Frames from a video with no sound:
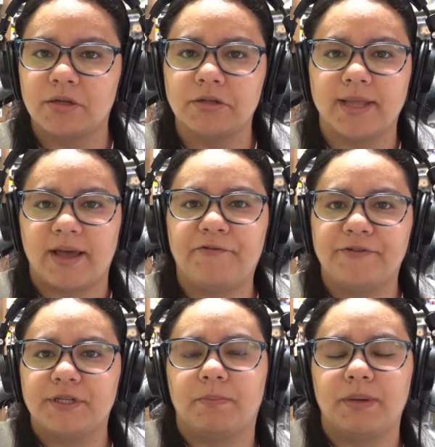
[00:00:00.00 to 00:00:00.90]

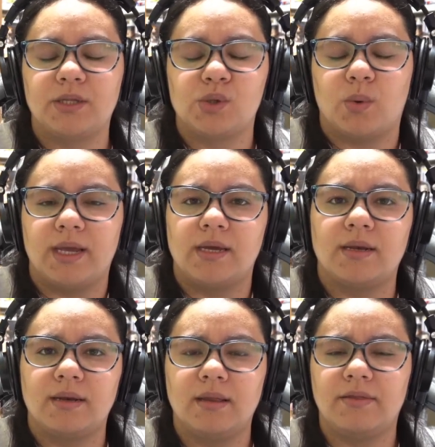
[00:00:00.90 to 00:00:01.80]
left
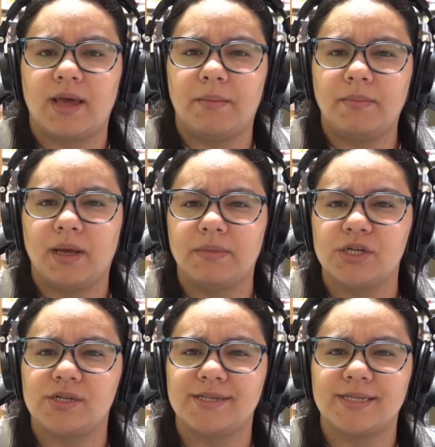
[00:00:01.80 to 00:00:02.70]
between them. I mean,
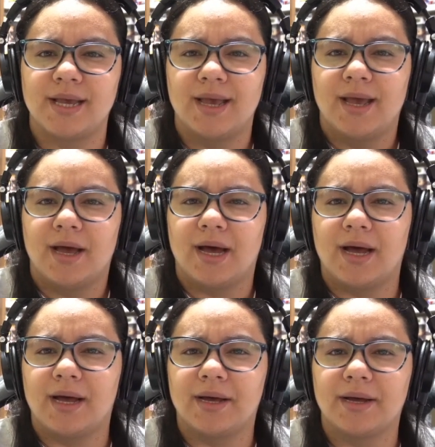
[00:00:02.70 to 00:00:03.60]
she
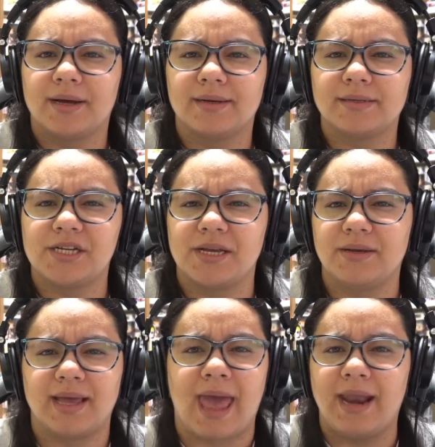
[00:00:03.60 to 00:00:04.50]
had
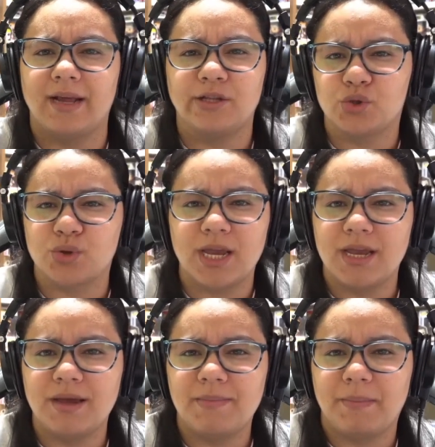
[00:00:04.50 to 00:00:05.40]
a
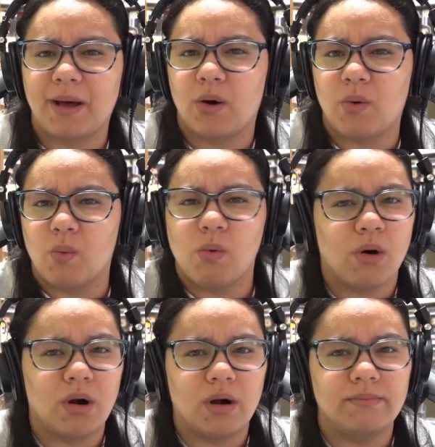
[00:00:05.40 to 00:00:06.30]
dream about
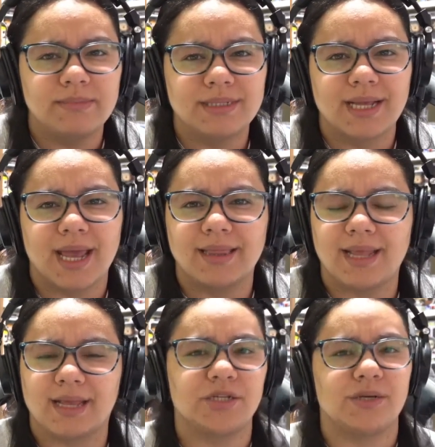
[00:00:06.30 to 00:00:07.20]
worms, and
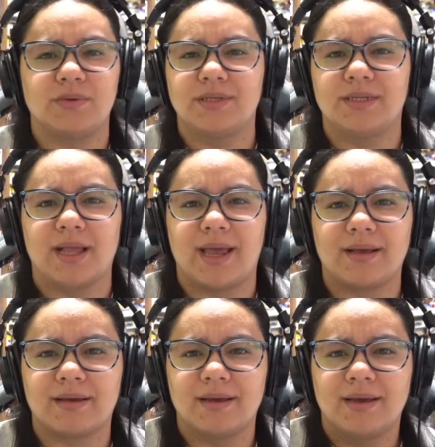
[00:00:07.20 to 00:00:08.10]
then she was
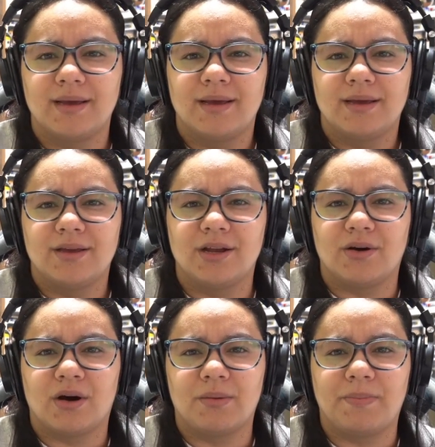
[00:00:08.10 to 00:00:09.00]
like, you know,
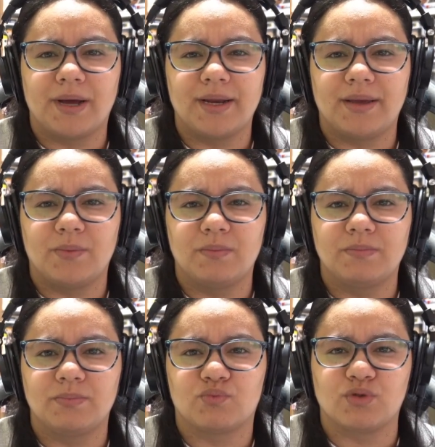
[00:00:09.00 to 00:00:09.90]
her body
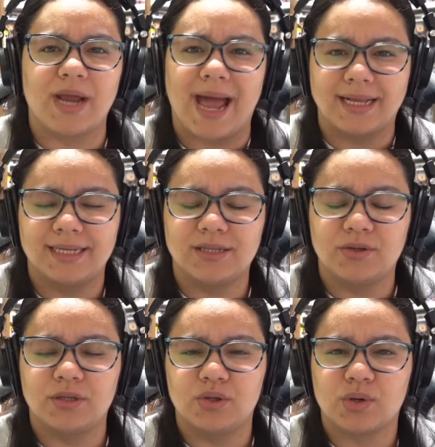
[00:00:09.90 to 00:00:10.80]
reacted to
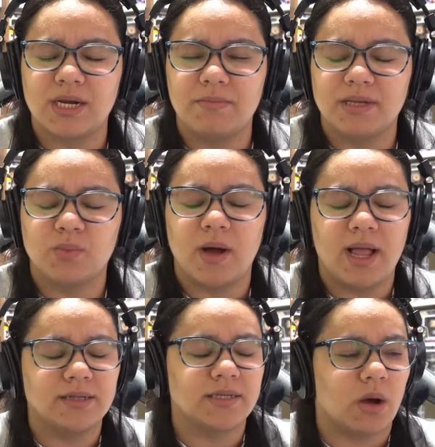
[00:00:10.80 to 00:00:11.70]
the dream as
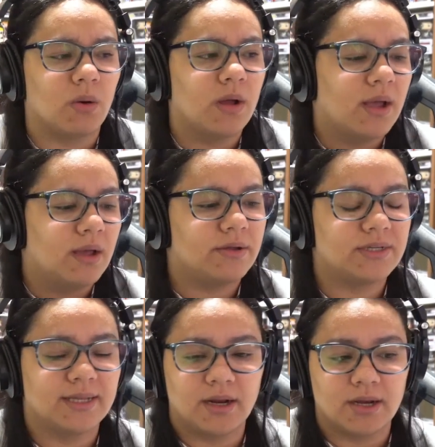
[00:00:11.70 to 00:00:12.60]
well. So there's
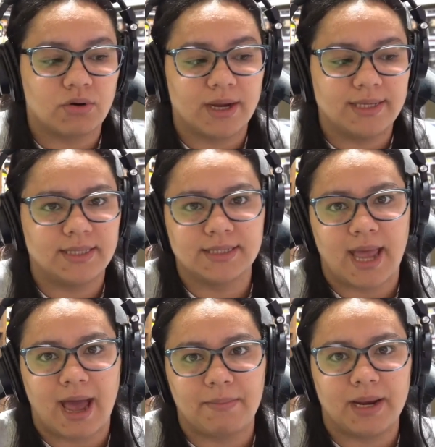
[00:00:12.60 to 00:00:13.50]
a lot of craziness
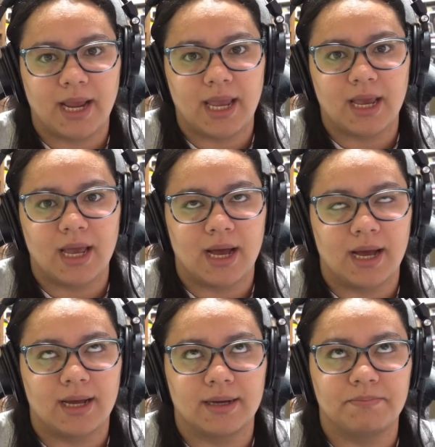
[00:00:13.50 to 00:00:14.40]
happening.
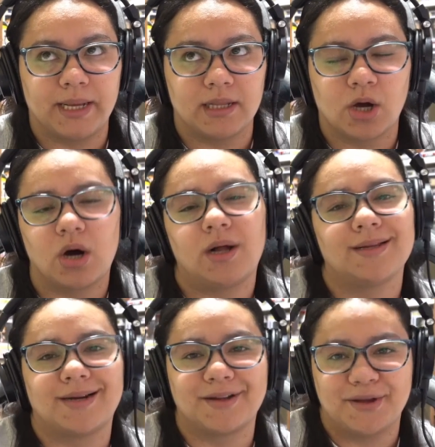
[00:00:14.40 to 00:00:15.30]
Bell
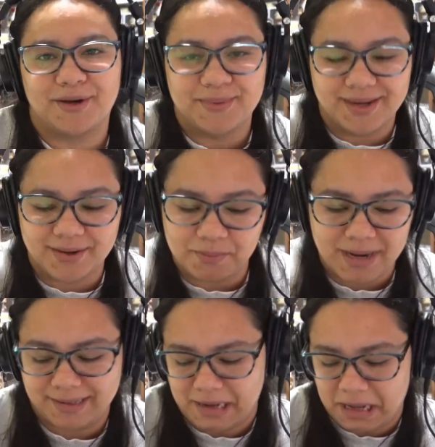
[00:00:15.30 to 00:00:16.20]
Collar, though, oh my
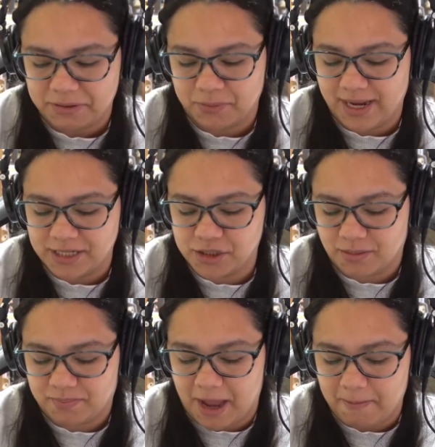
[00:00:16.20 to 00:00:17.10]
god, the way I
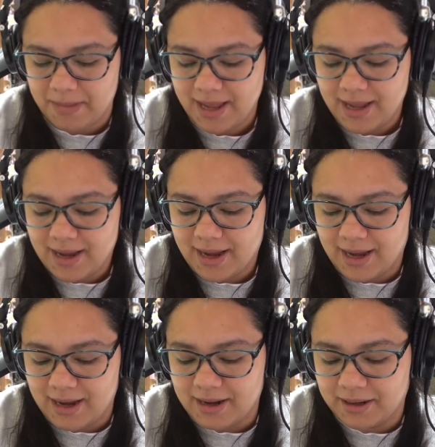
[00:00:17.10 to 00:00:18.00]
ship them.
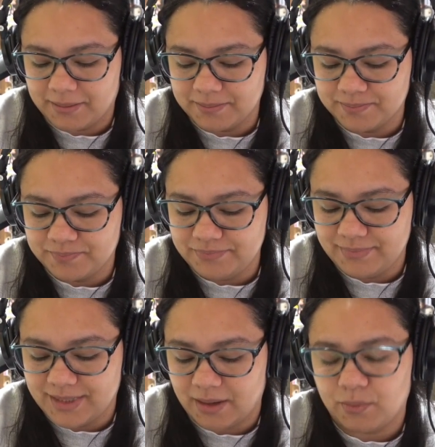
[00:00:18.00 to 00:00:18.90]

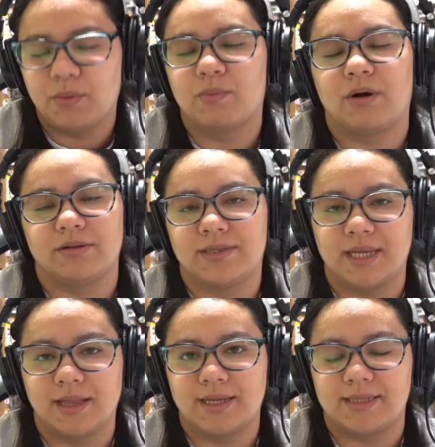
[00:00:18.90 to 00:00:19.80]

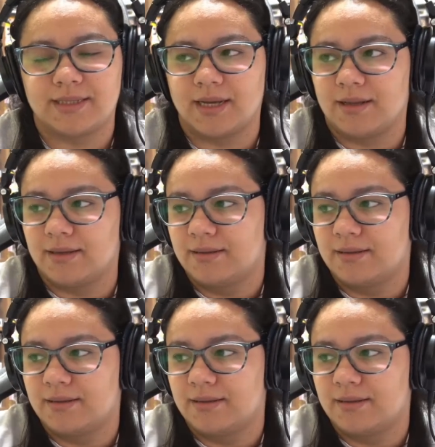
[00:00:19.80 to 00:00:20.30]
Silas is still